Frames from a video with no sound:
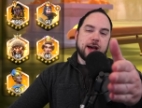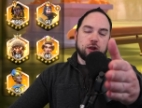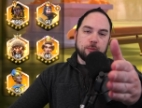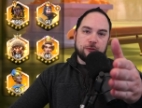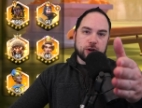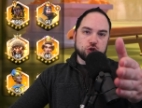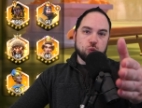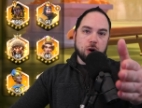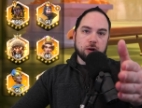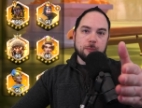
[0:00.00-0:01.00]
Hello, my friends,
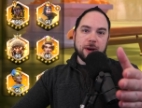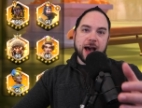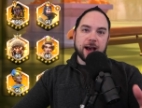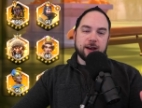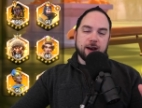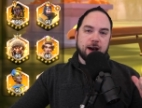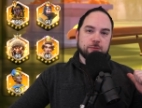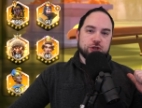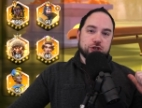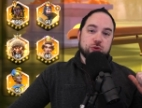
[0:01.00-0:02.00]
and welcome back.
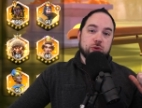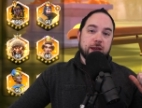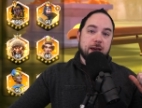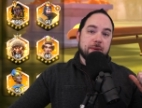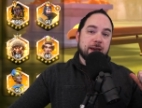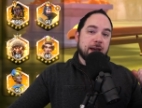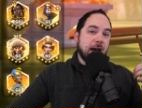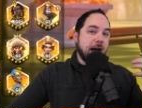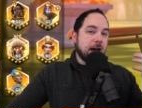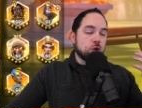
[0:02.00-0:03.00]
I'm Chisgule Gaming,
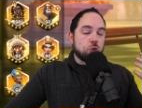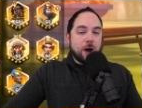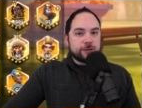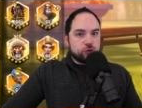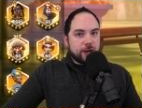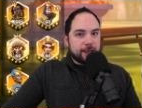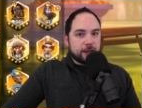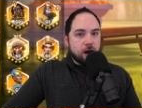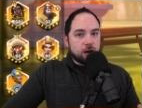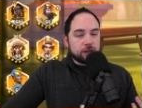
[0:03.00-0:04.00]
and when Zhuge
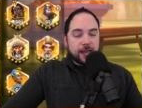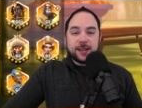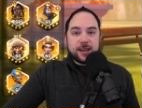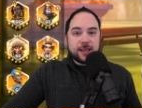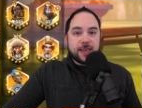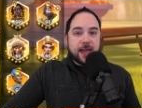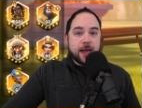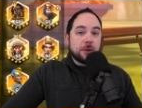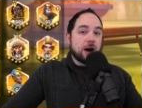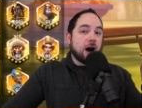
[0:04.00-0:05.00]
Liang landed in
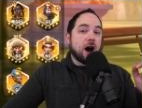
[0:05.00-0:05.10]
game,